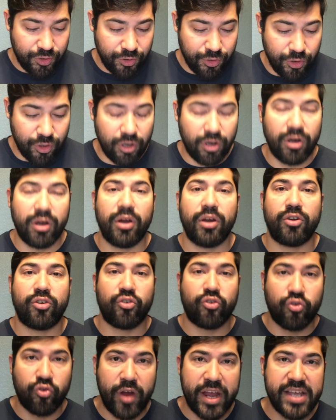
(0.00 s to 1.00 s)
Your
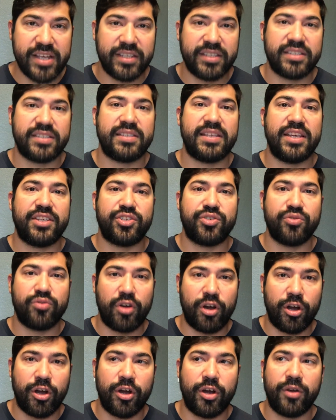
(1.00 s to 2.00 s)
crates that you
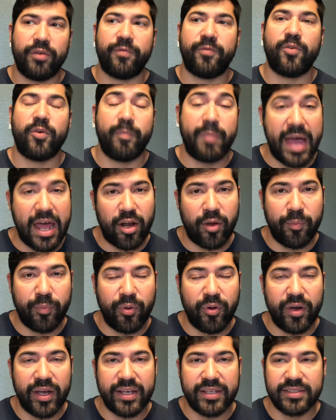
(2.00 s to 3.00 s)
earn for battle
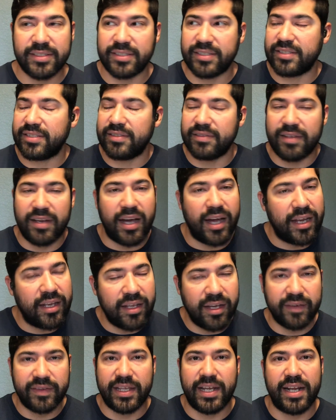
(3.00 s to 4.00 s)
points, I
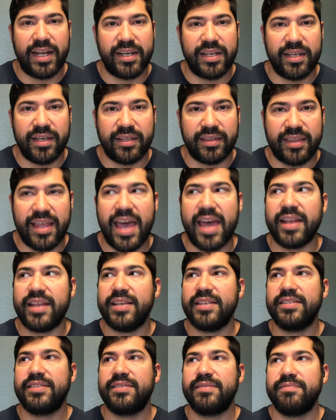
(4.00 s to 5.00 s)
love that idea.
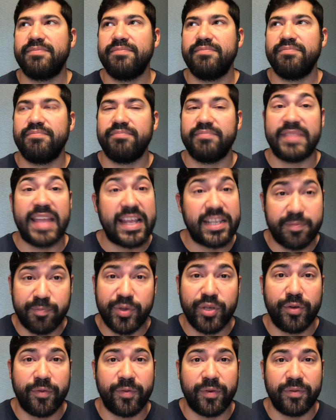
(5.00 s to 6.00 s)
That's
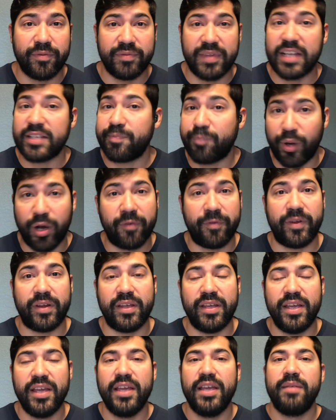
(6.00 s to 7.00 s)
beautiful. That's
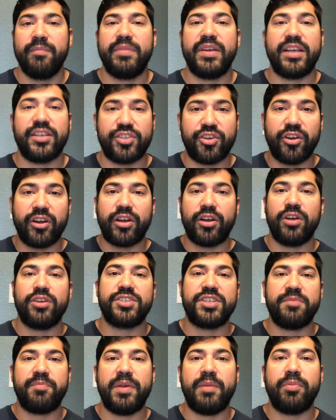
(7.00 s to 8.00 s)
perfect, because you're
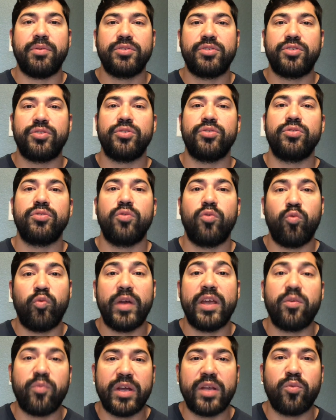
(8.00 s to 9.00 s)
encouraging people to
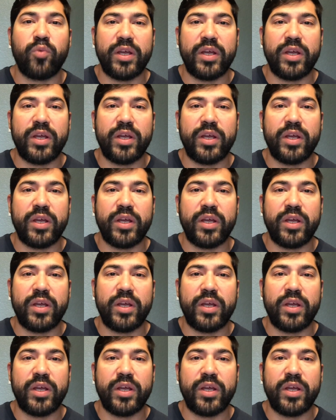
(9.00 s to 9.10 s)
win.